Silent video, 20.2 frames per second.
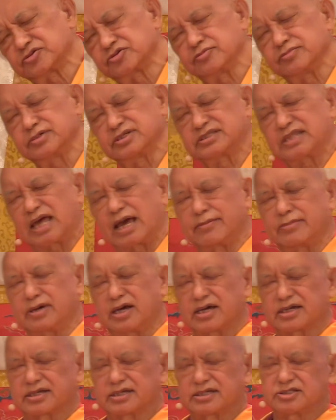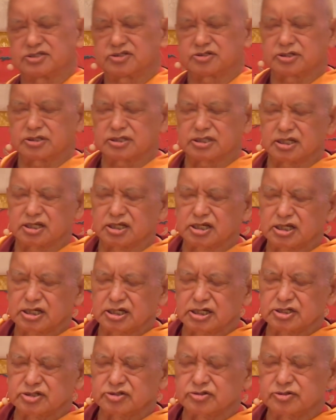to be dharma again, to
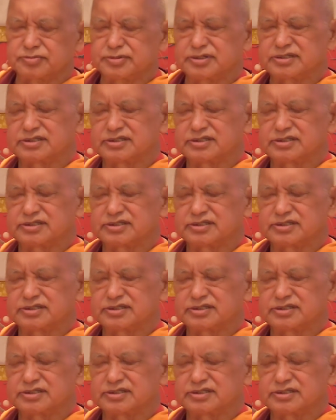be